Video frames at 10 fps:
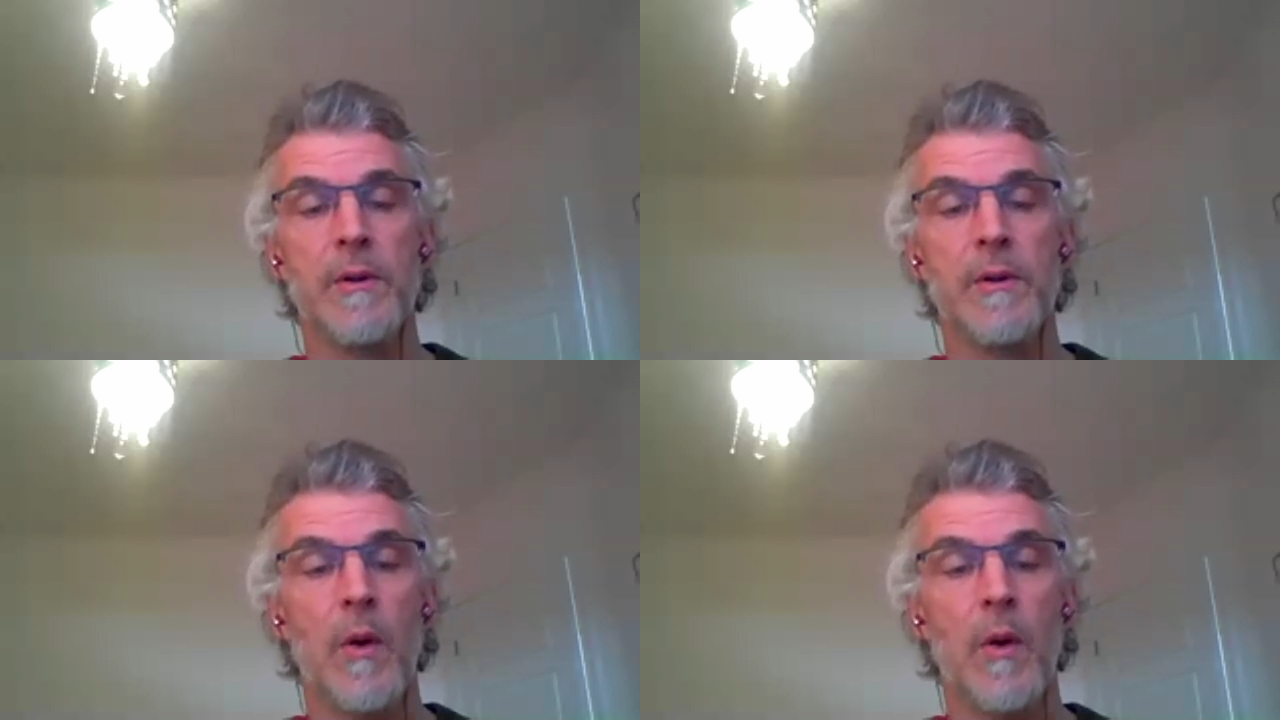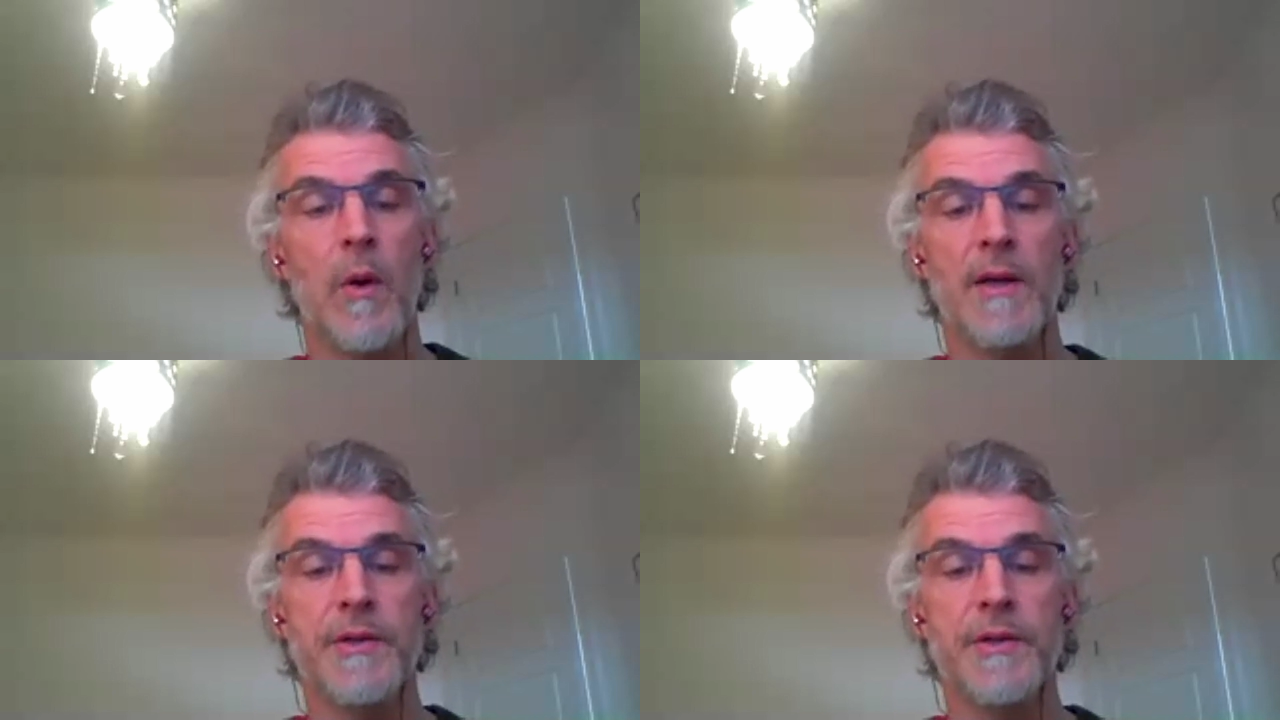quote
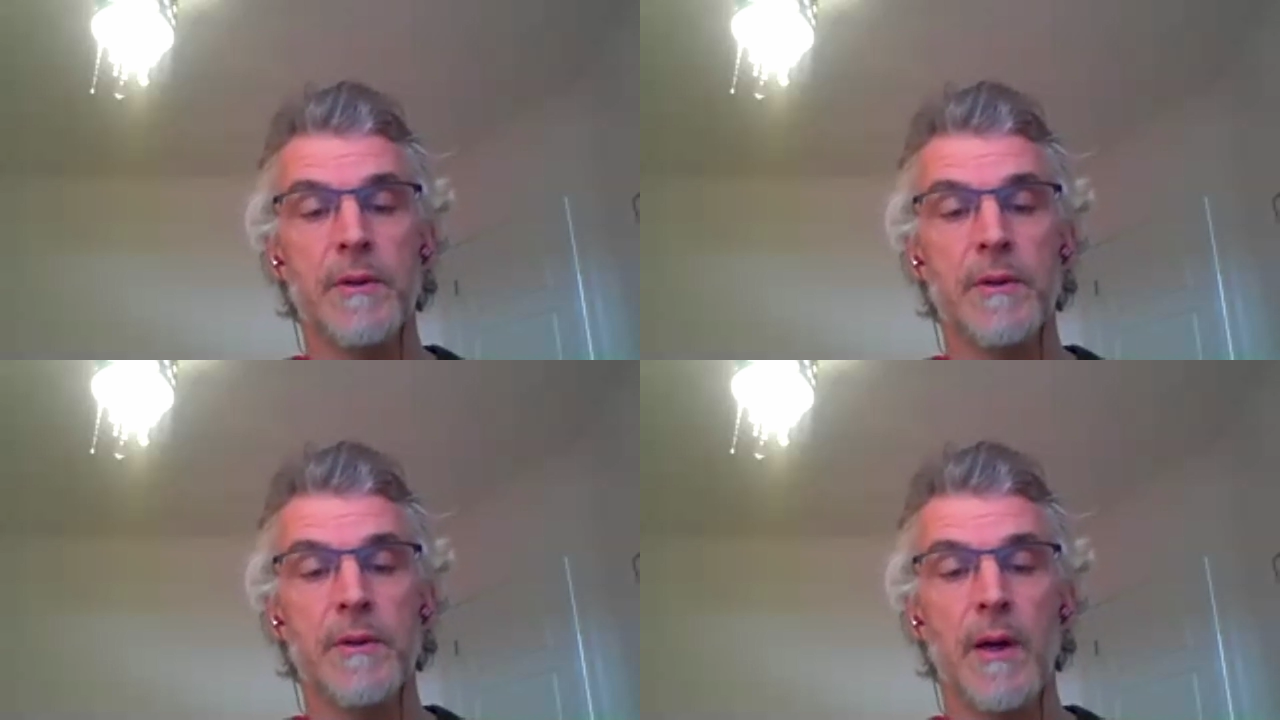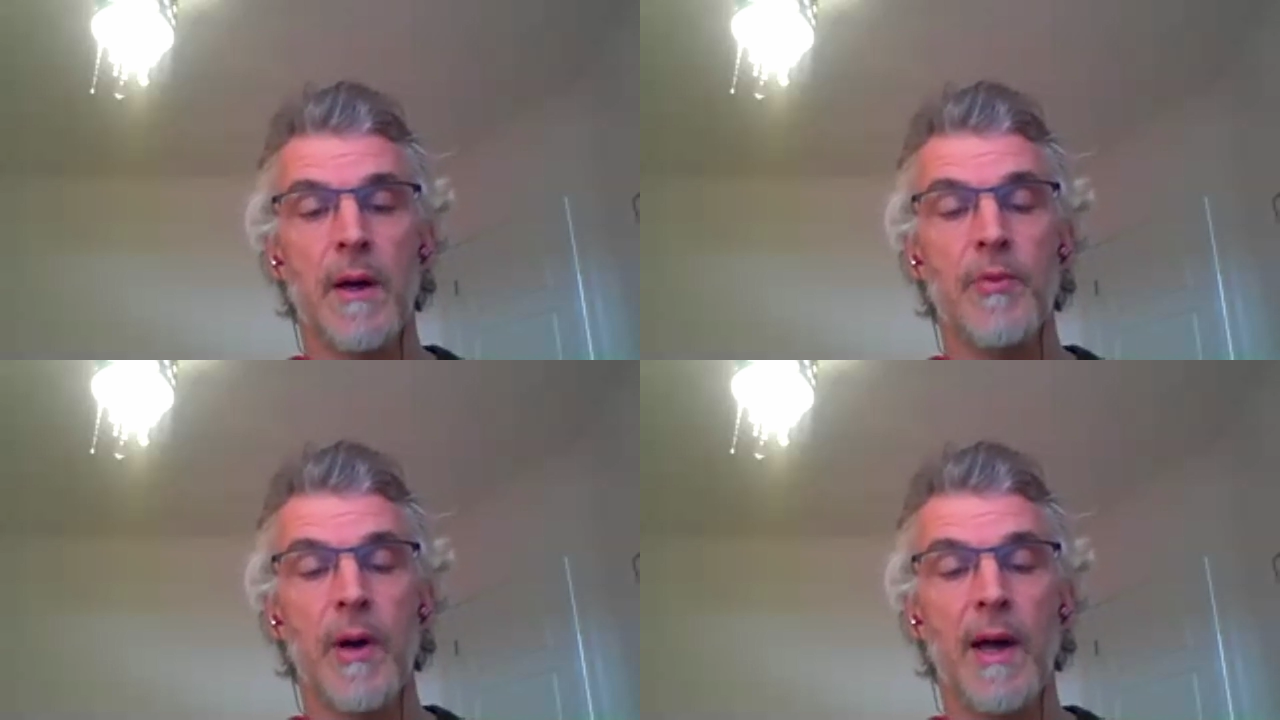us a
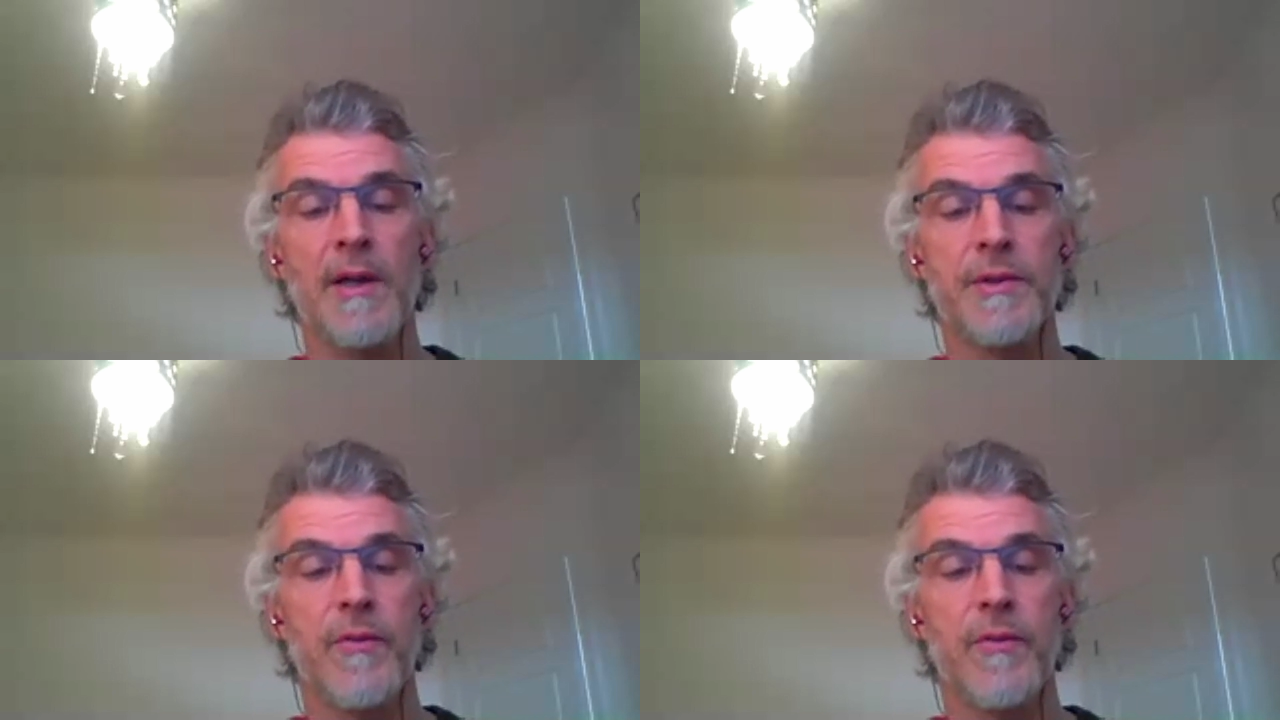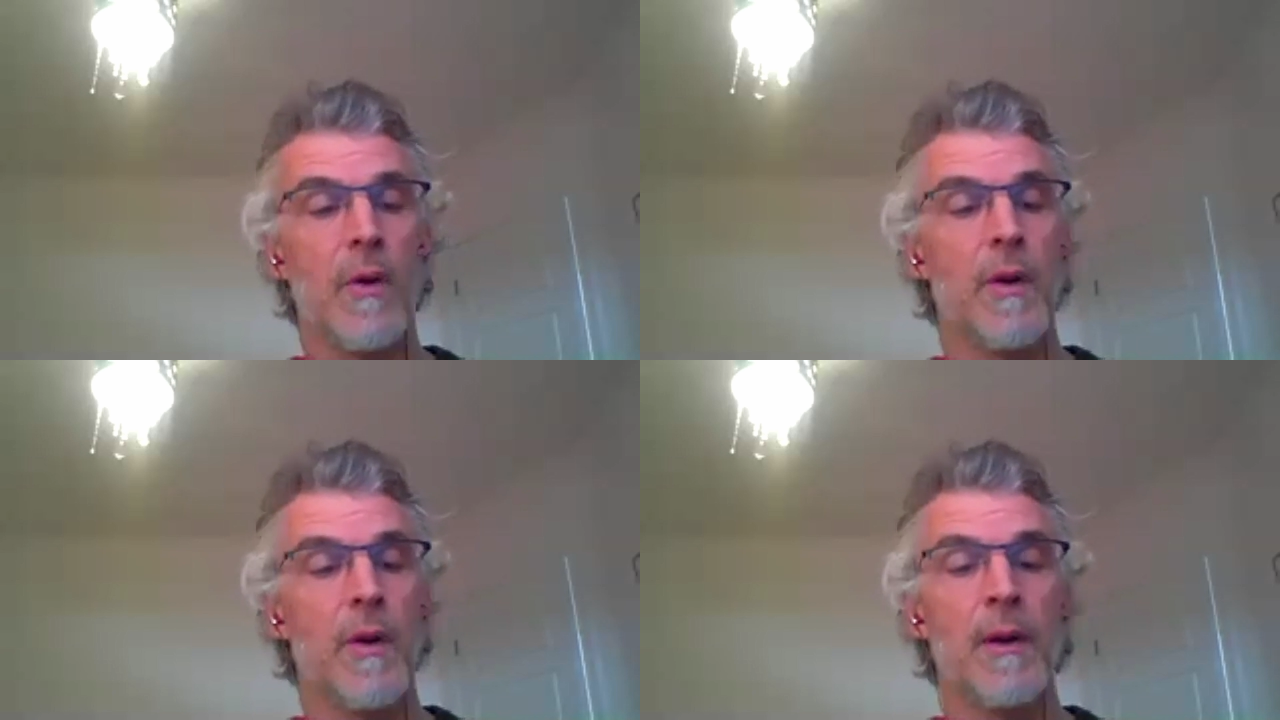price
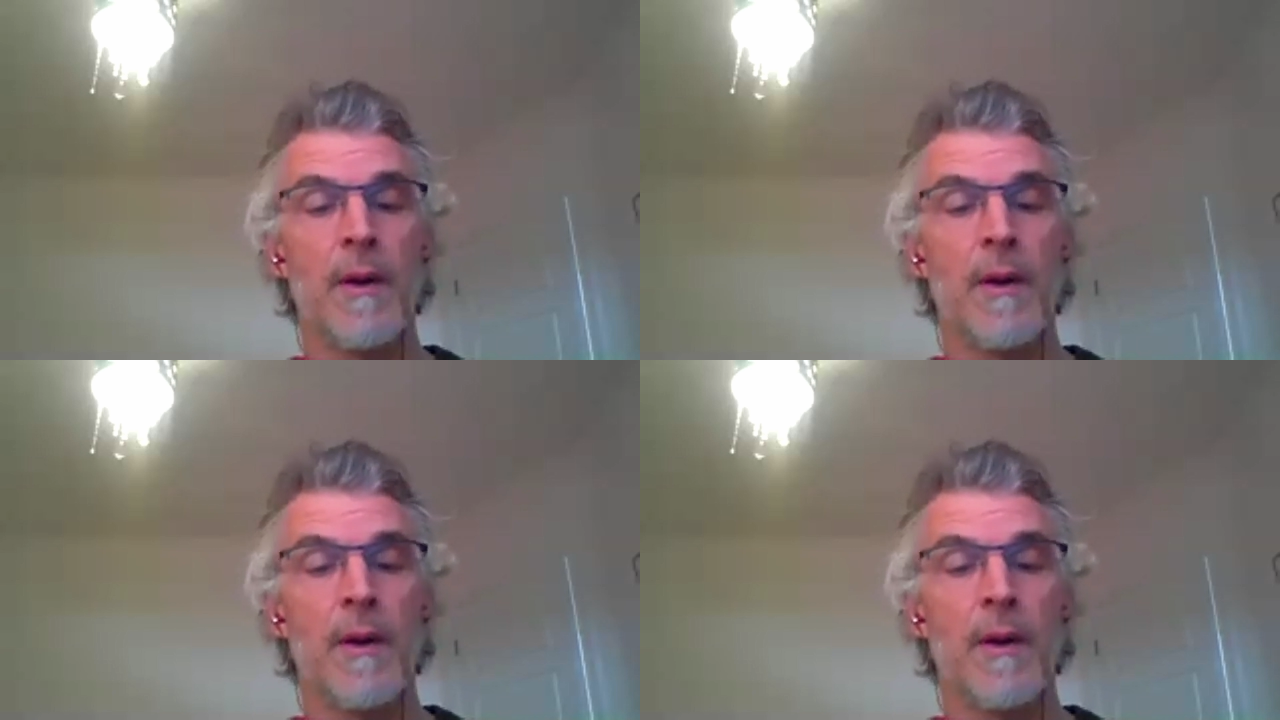for